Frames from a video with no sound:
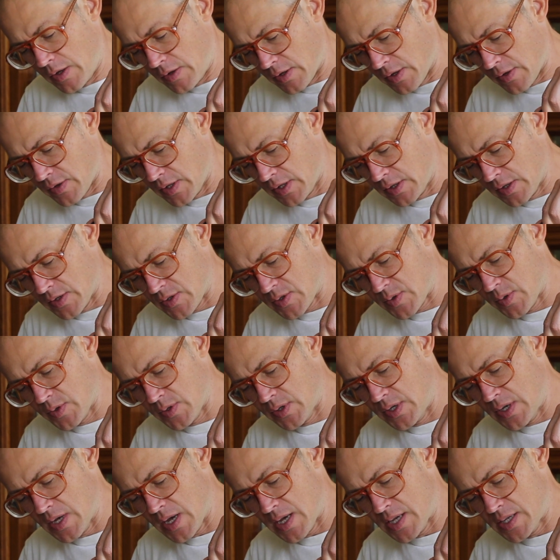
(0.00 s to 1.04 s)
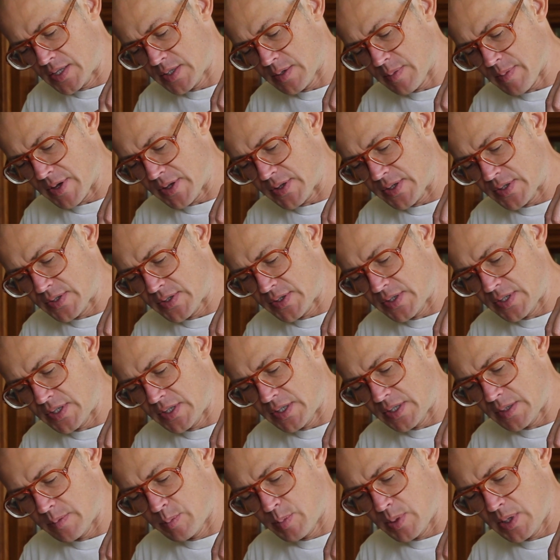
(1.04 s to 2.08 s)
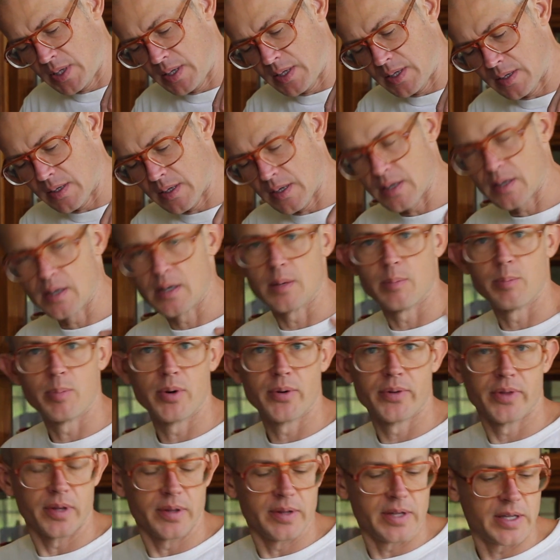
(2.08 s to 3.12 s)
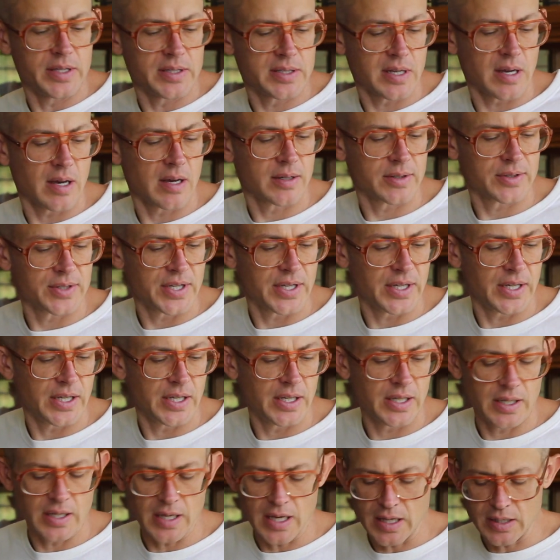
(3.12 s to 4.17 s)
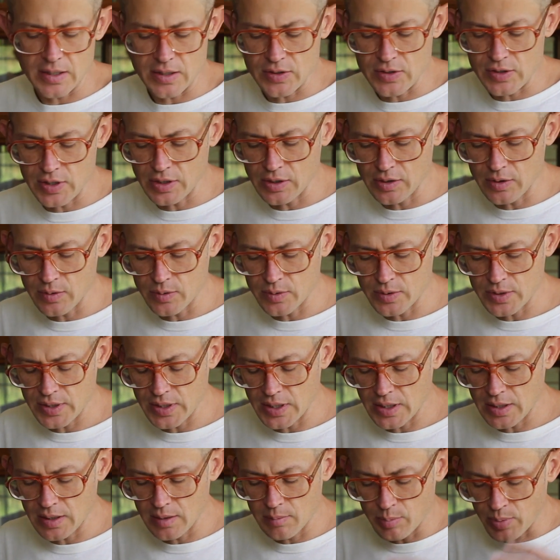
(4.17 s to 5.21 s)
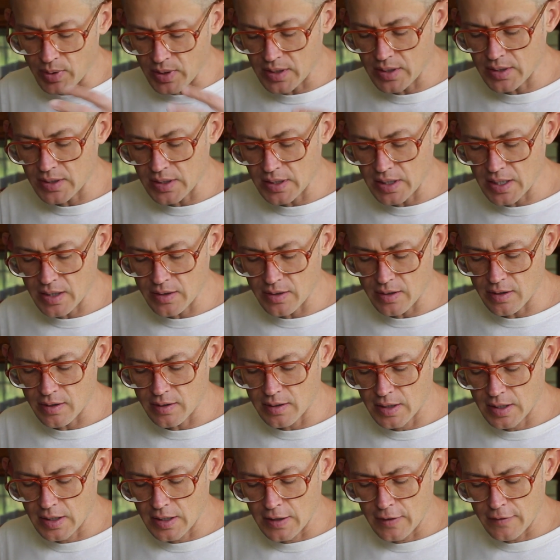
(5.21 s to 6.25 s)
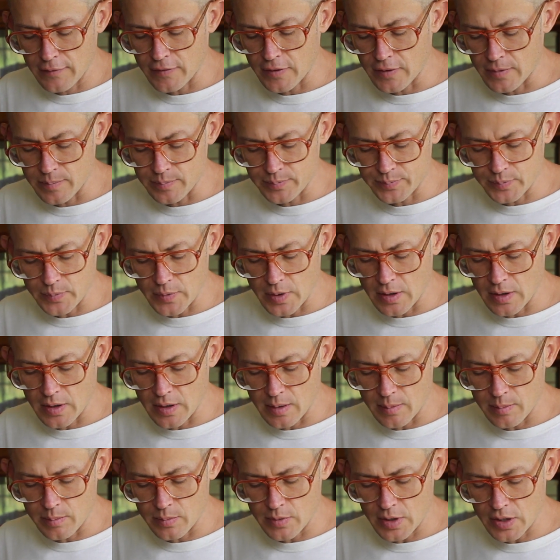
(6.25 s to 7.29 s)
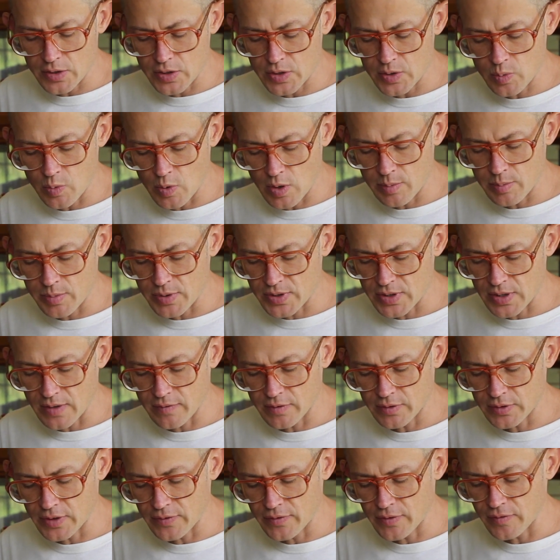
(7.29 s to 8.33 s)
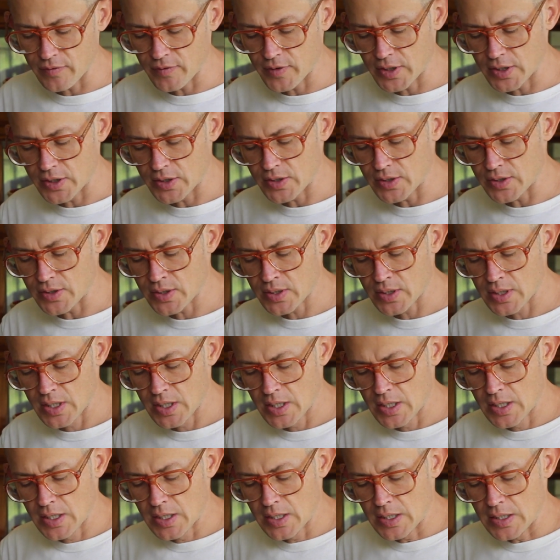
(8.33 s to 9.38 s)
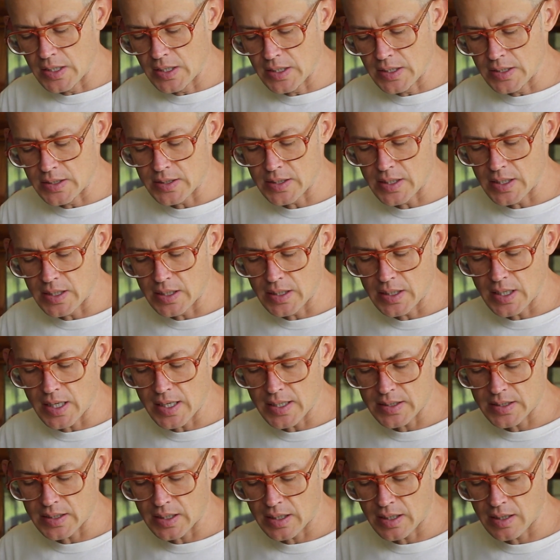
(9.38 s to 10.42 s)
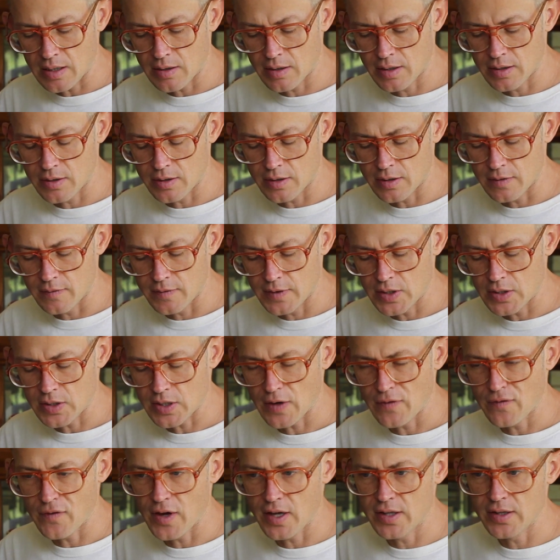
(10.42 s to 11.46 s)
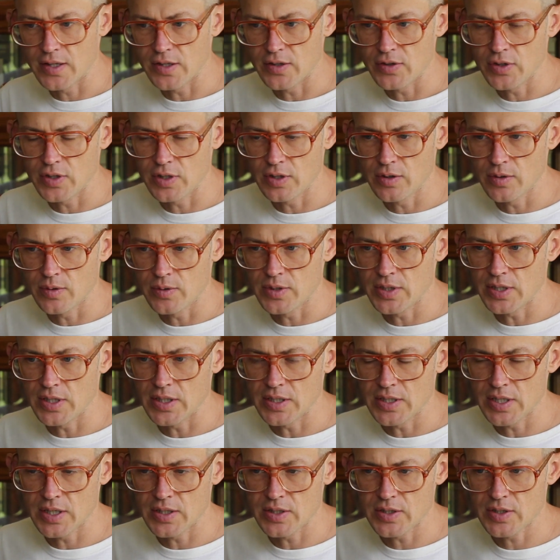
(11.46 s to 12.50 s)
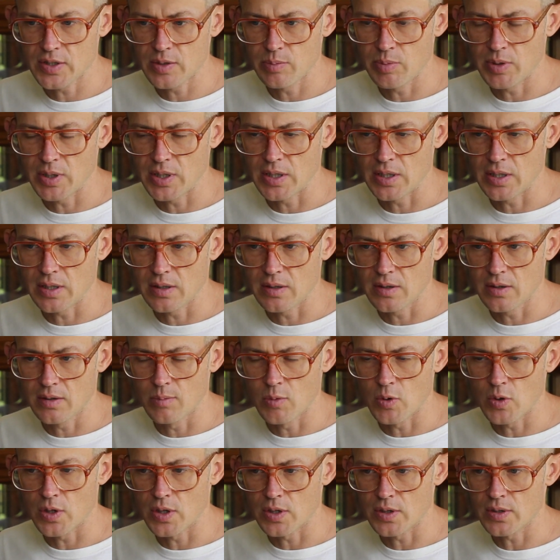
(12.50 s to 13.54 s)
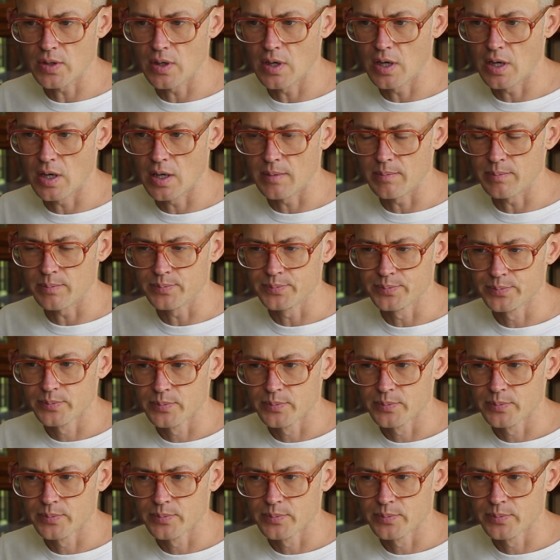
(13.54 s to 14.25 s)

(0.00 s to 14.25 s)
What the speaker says: The thing that's really nice about this tea, being both a Lincang tea and a Jing Gu tea blended together from not just one but several different villages, is that it has the character of each. I find that Jing Gu tea tends to be a little more, a